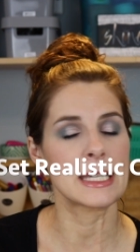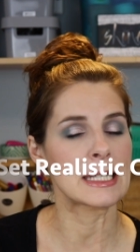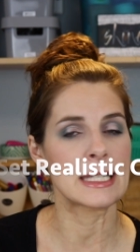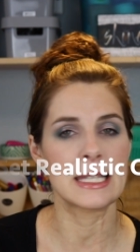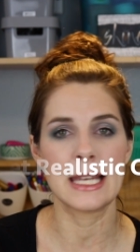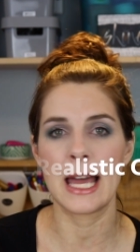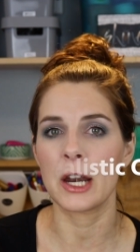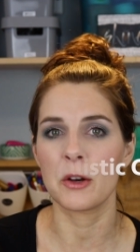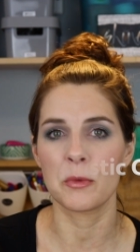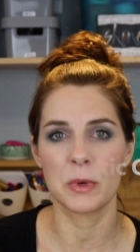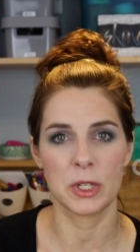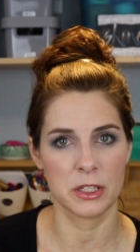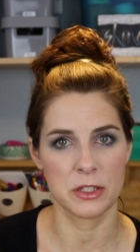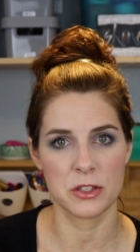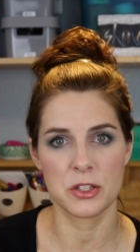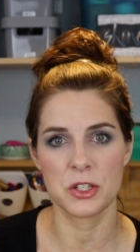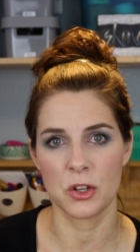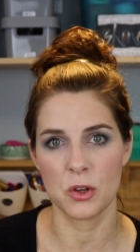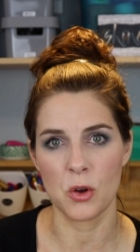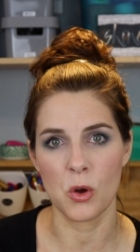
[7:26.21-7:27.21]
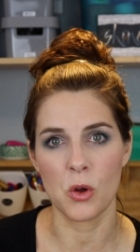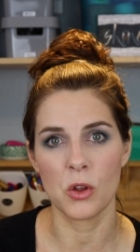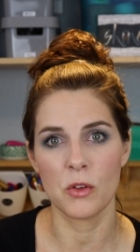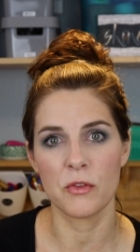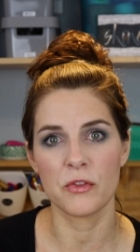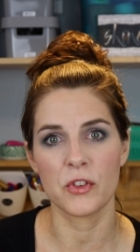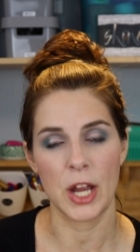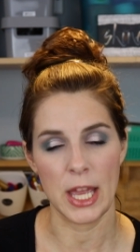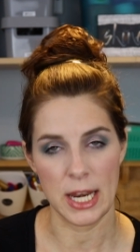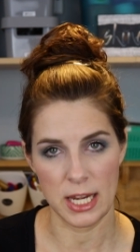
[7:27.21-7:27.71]
is not a realistic goal
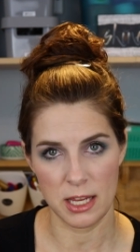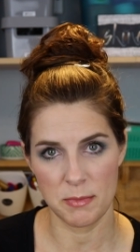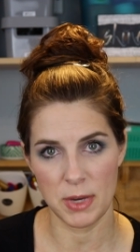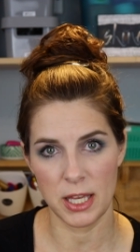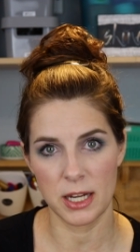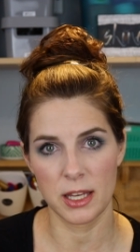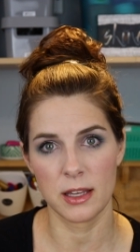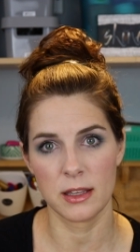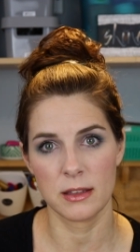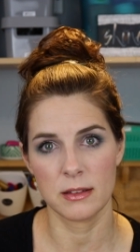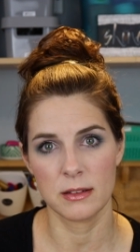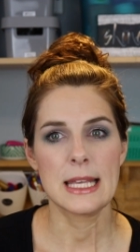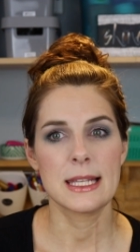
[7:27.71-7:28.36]
for anybody.